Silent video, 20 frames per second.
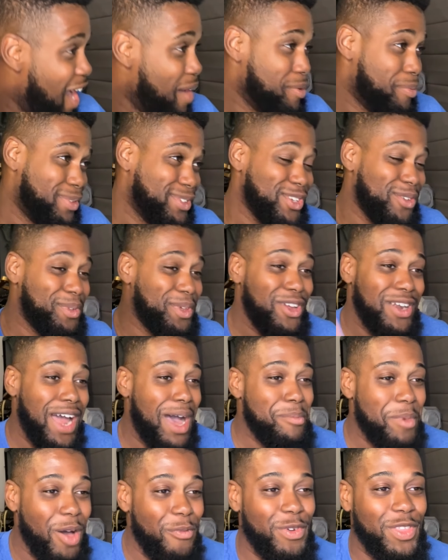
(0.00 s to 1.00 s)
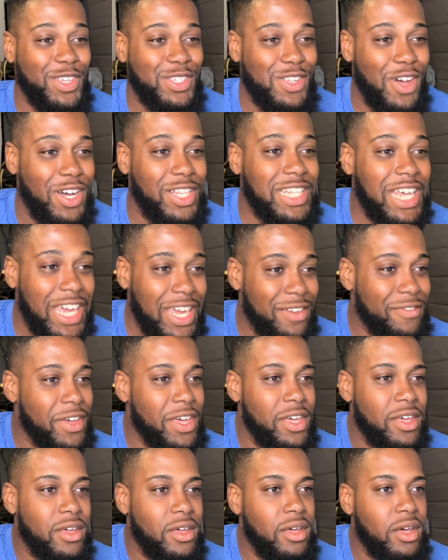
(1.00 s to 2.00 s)
presumably you're not built for this. Don't leave.
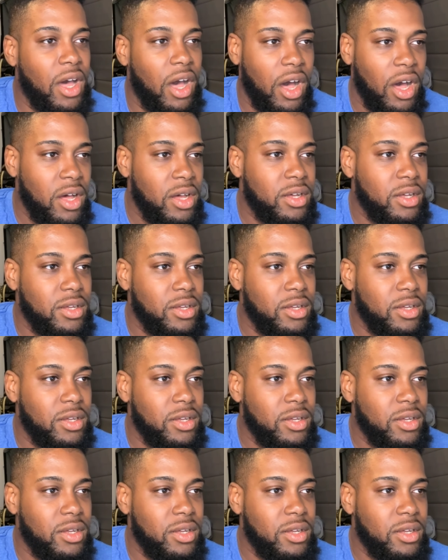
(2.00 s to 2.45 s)
Huh?